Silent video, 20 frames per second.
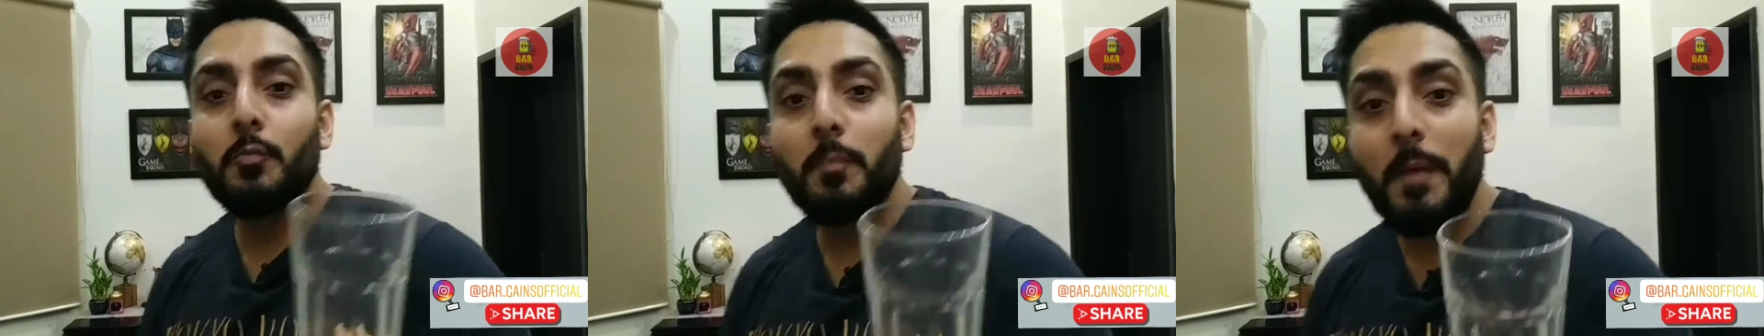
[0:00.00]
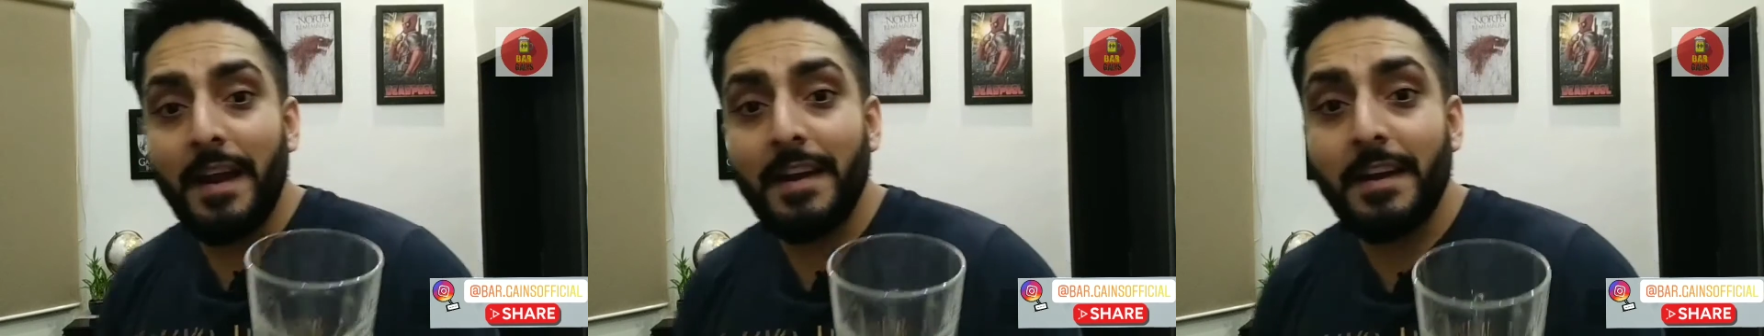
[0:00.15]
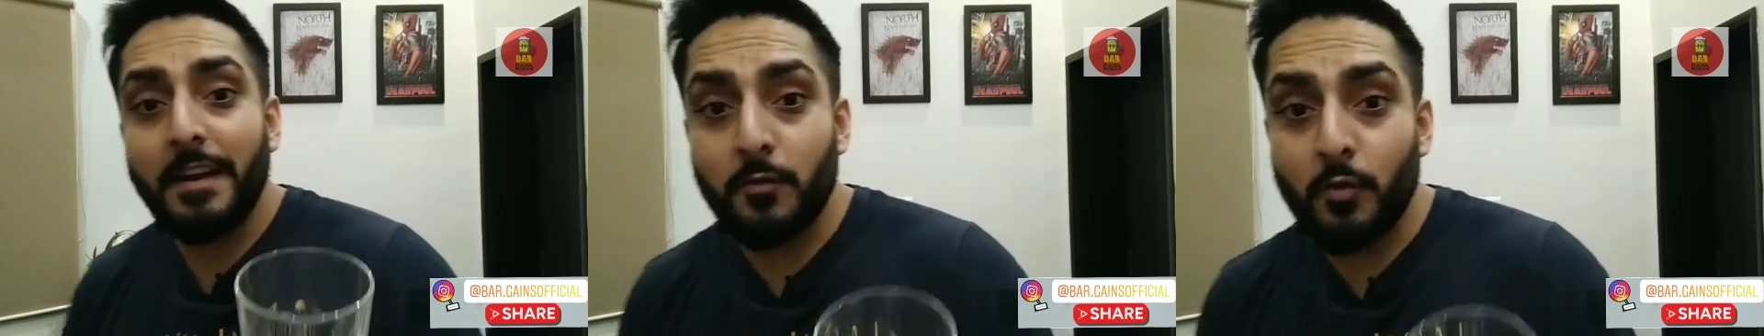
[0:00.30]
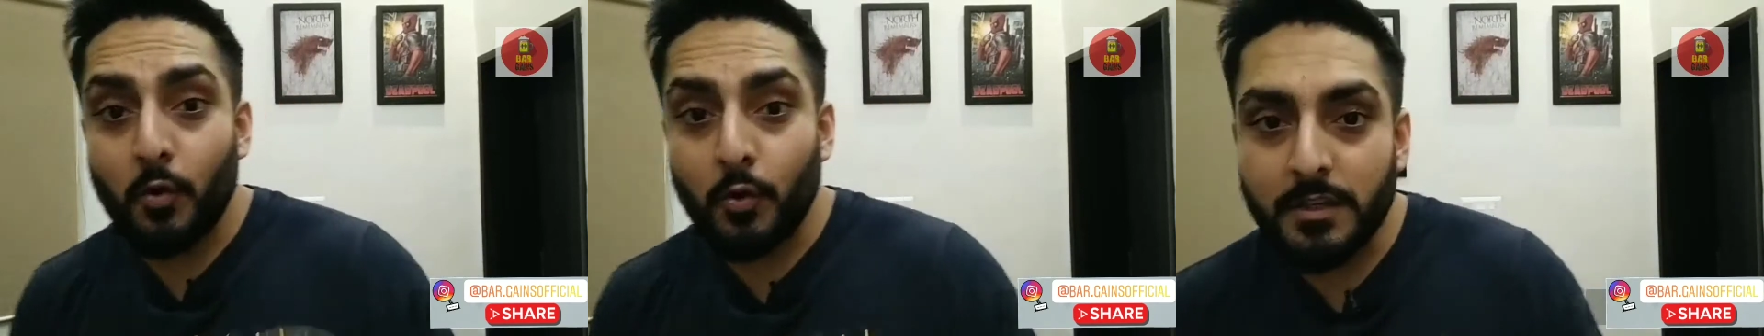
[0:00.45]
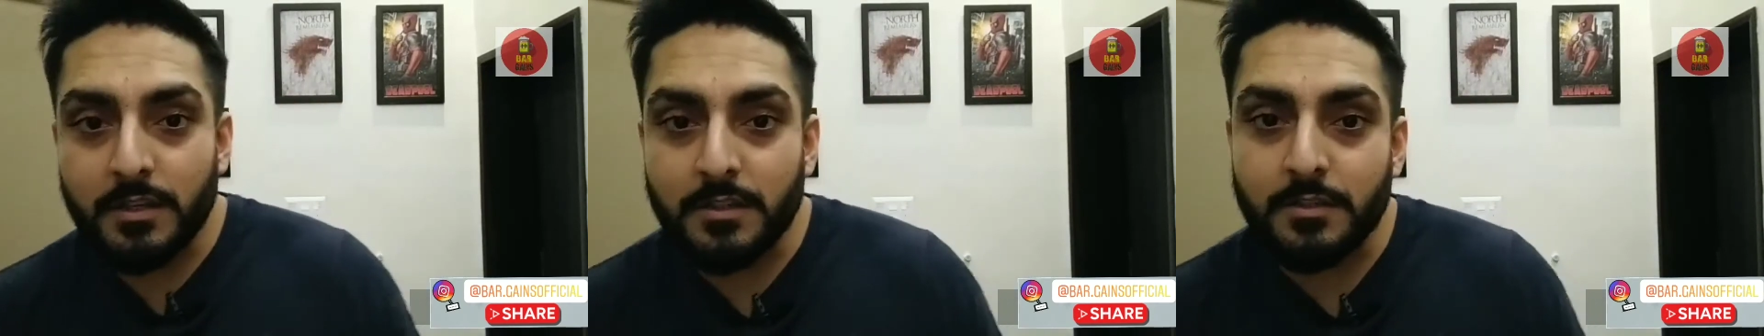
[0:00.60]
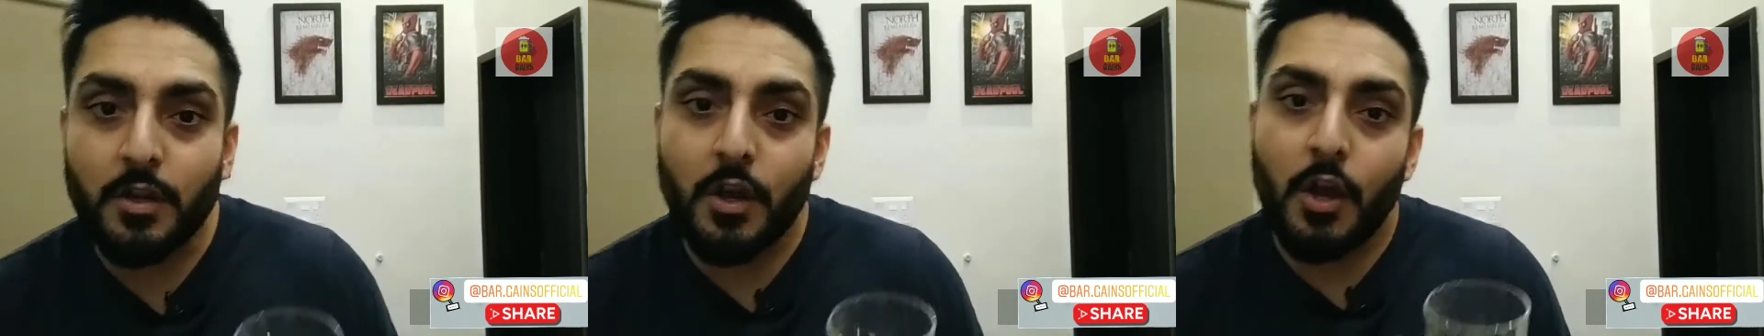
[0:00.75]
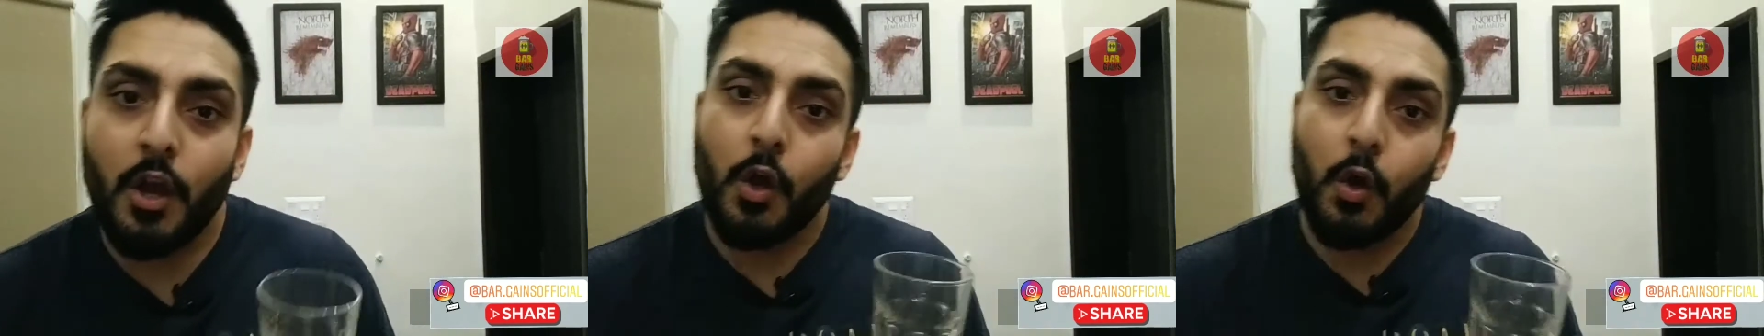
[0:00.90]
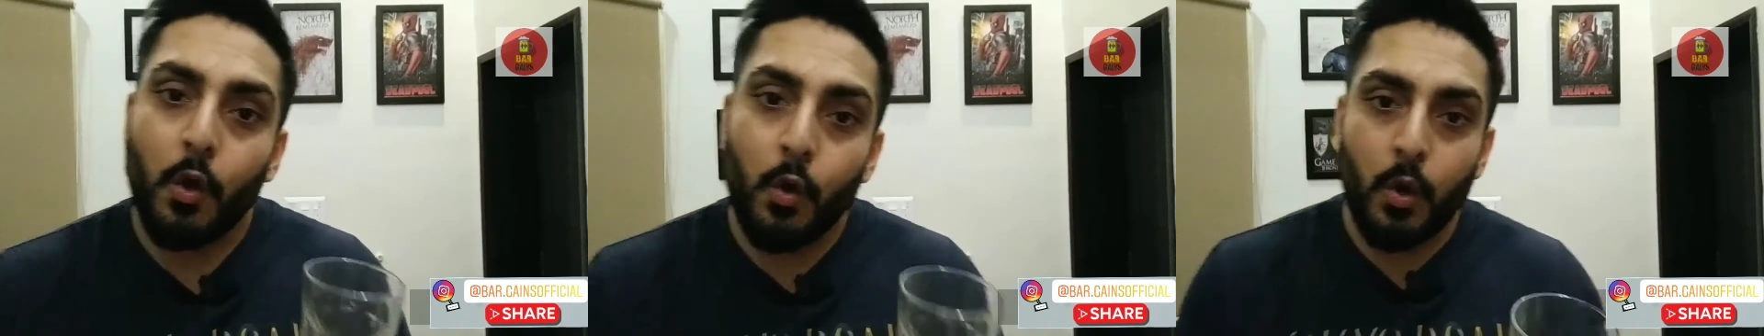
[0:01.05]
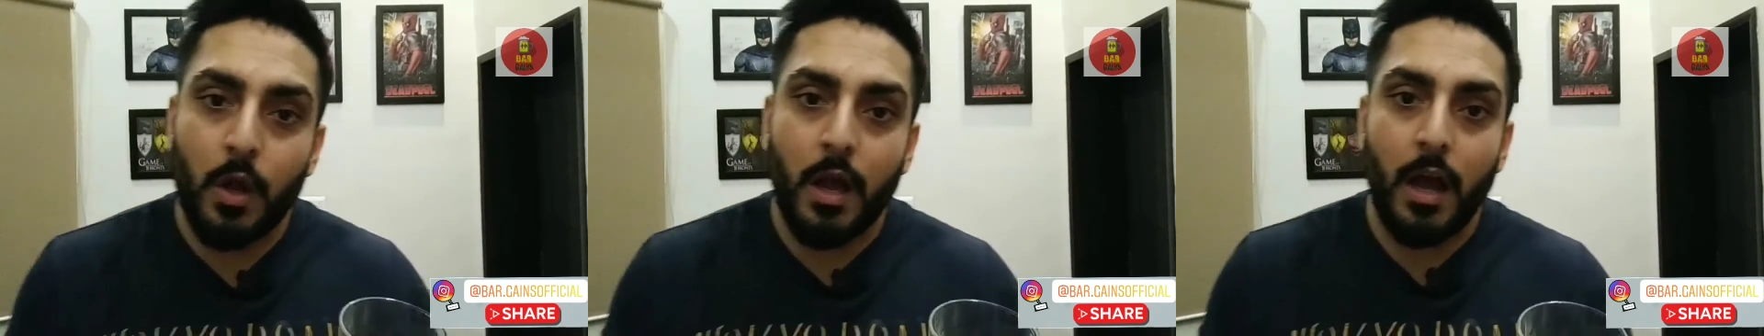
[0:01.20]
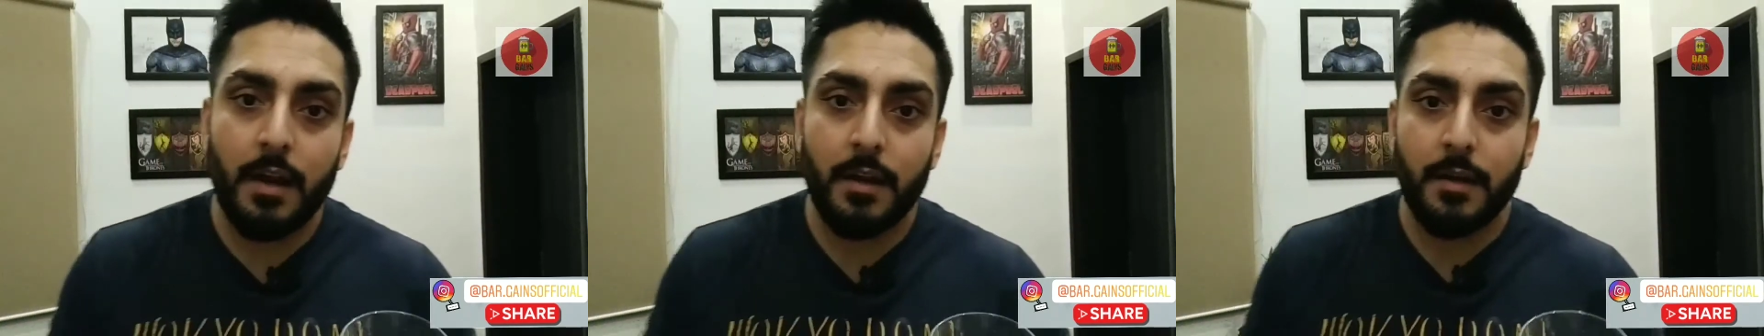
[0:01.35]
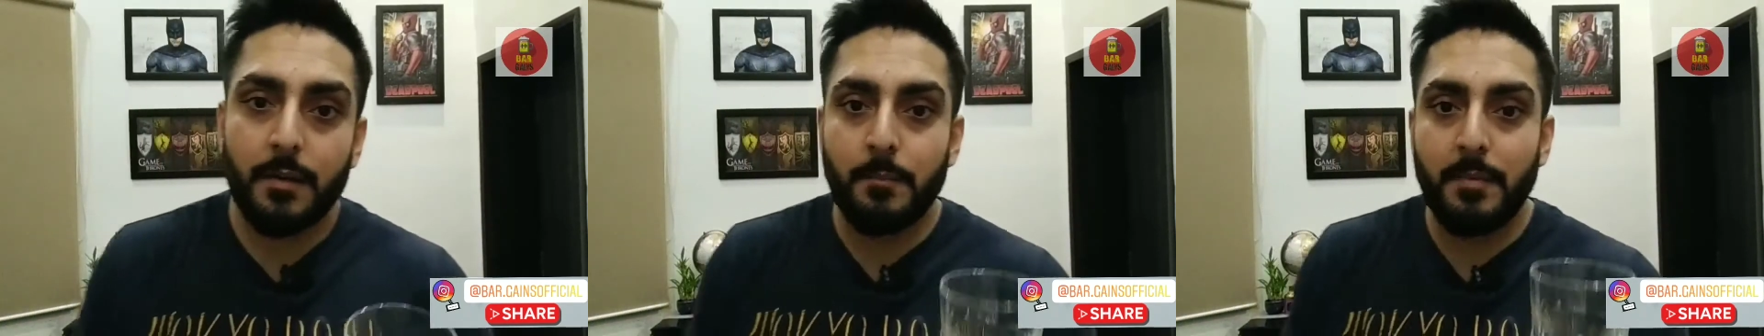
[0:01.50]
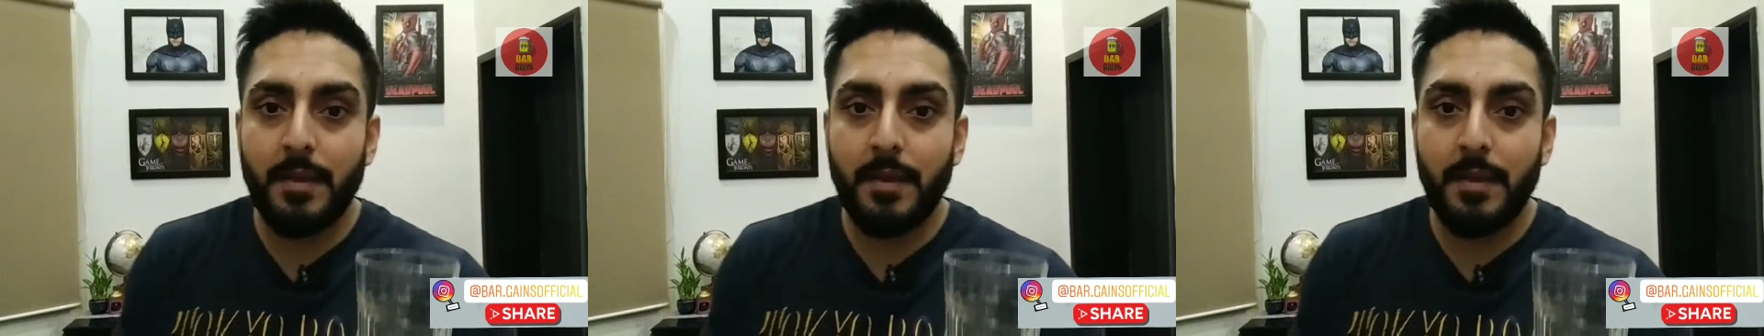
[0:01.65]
you might have noticed Garden